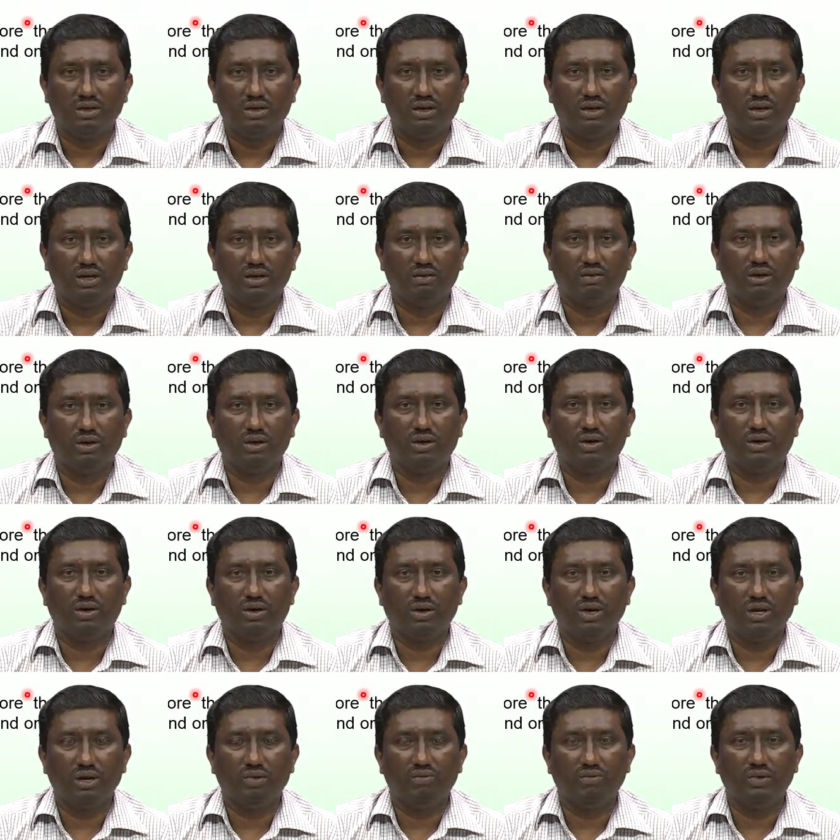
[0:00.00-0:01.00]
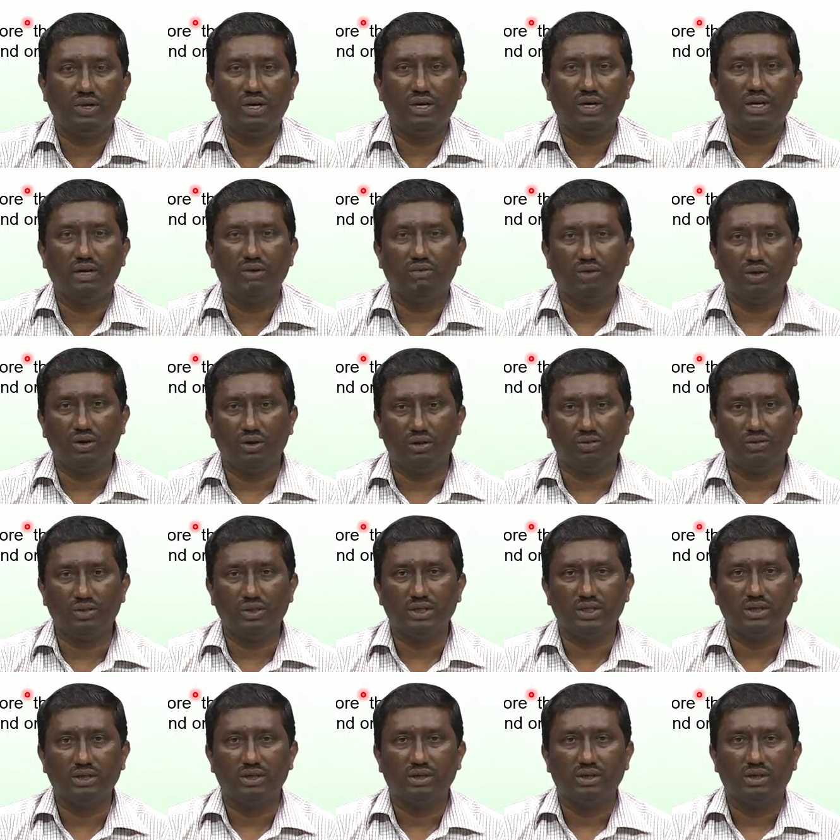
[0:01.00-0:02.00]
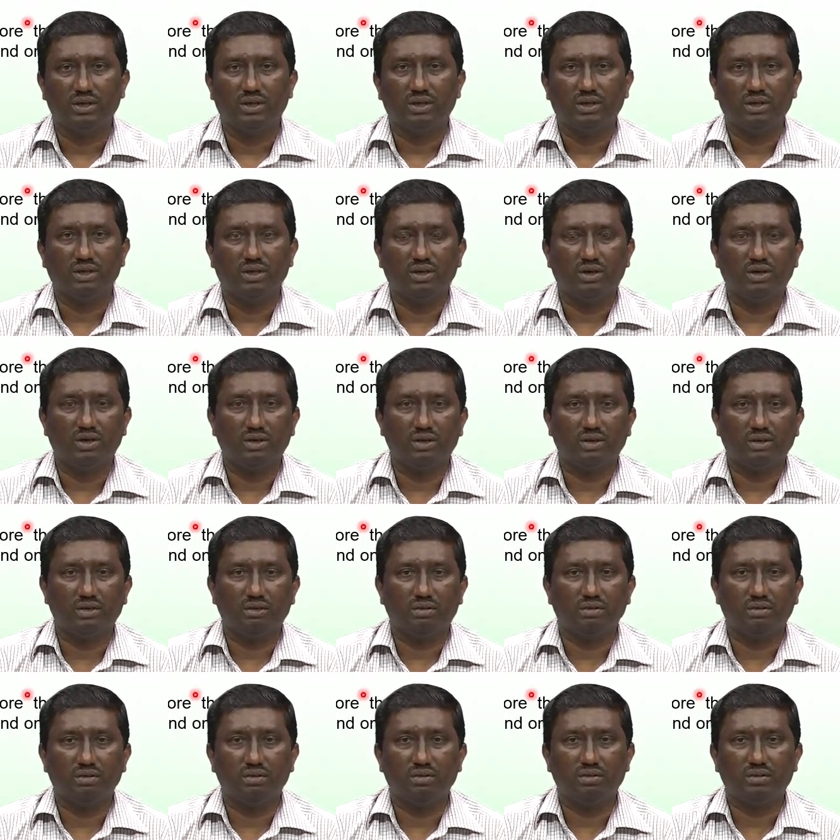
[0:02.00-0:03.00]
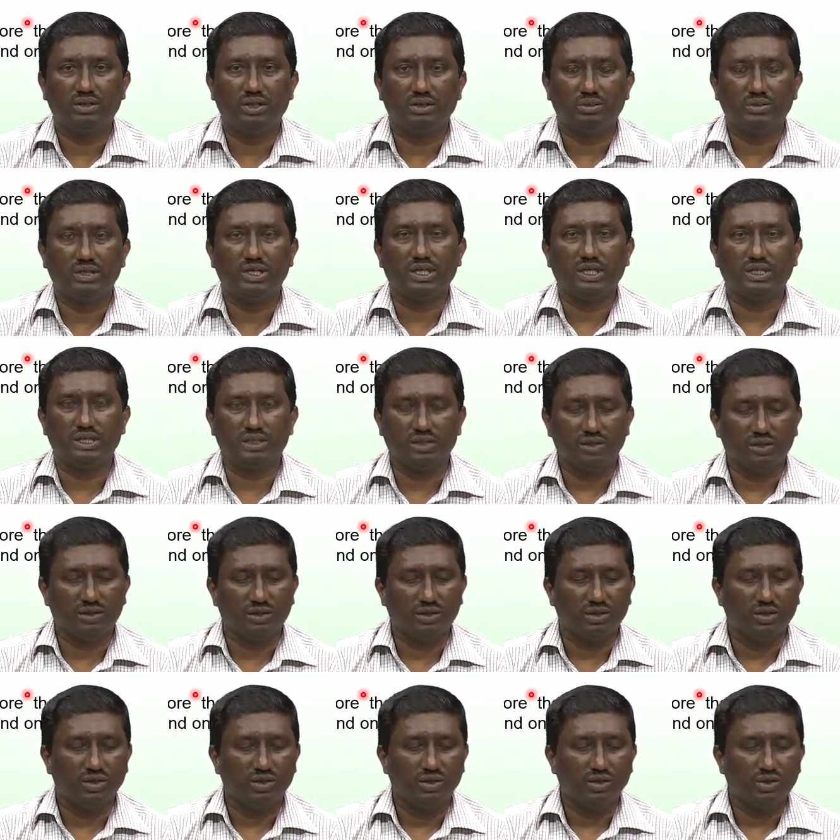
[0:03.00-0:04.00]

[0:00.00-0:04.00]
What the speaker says: level or MVA level of the substations.